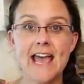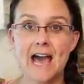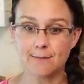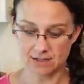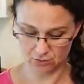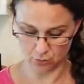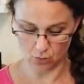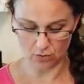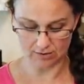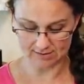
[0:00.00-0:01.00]
cabbage
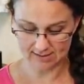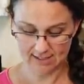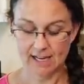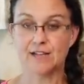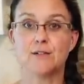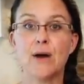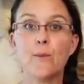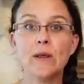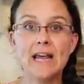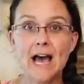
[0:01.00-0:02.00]
rolls. Now
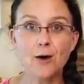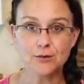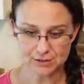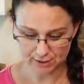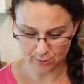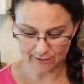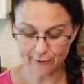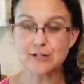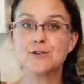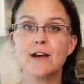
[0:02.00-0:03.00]
I went out to the
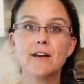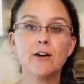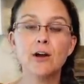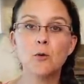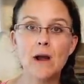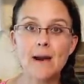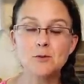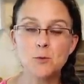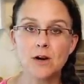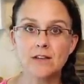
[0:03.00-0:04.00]
refrigerator and
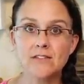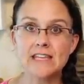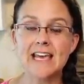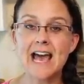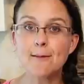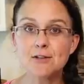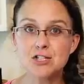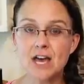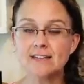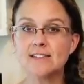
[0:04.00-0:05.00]
grabbed one of the
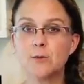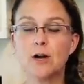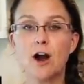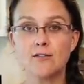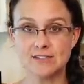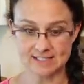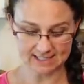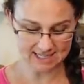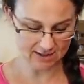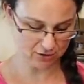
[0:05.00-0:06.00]
cabbage heads that we
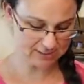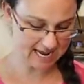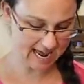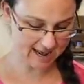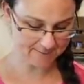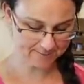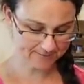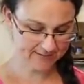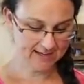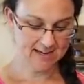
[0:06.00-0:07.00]
harvested the other day.
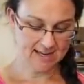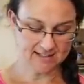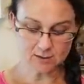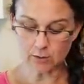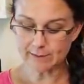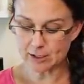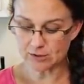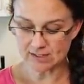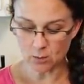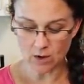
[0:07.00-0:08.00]
And so we'll be
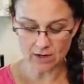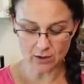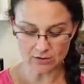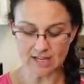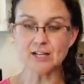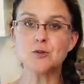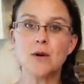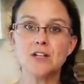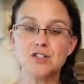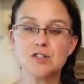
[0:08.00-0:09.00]
using one of those. I do
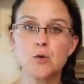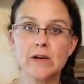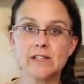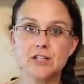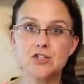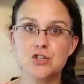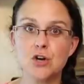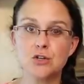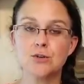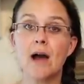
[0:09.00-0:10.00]
wanna just quickly
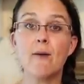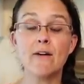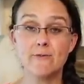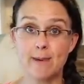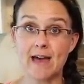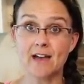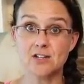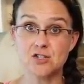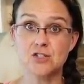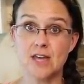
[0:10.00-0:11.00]
show you how I've
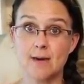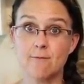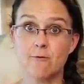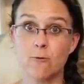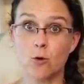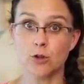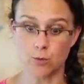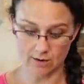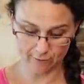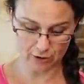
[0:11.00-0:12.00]
packaged them for the
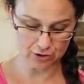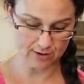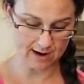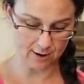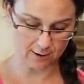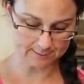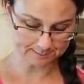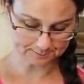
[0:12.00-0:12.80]
refrigerator